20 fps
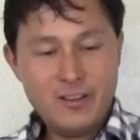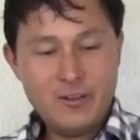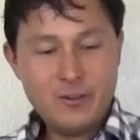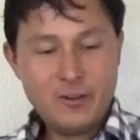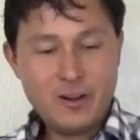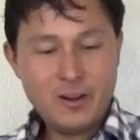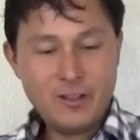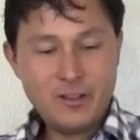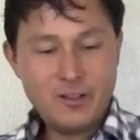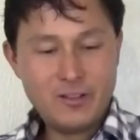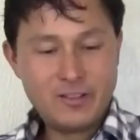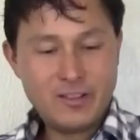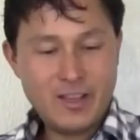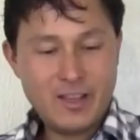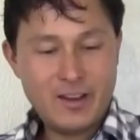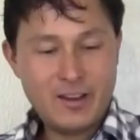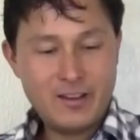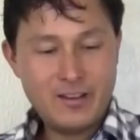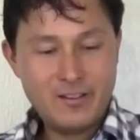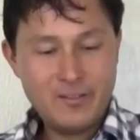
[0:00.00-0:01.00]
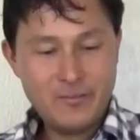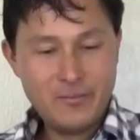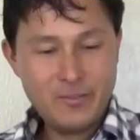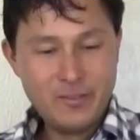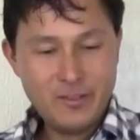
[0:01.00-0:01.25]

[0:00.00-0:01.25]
when I looked at it.